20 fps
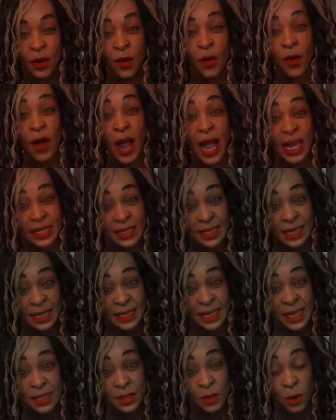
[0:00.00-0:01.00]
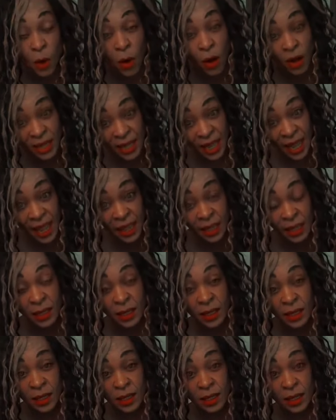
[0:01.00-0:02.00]
oh, after Tesco, okay.
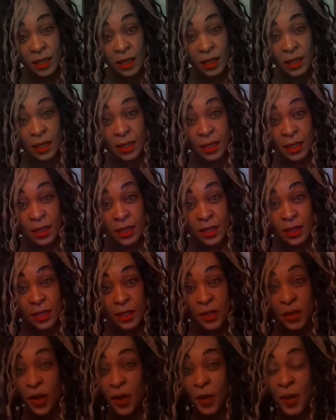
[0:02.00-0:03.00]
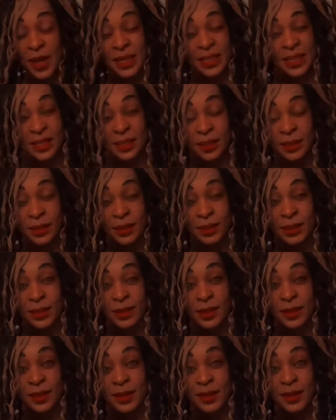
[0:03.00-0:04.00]
You know what?
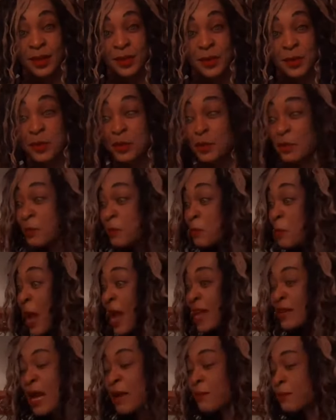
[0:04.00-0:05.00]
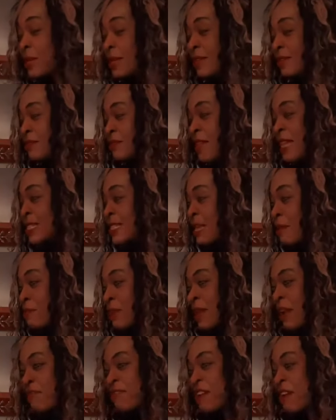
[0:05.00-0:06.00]
Right, I mean, that's
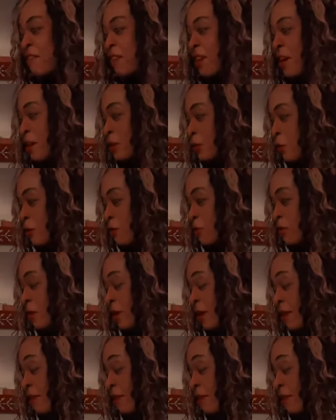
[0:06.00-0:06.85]
something I've never heard of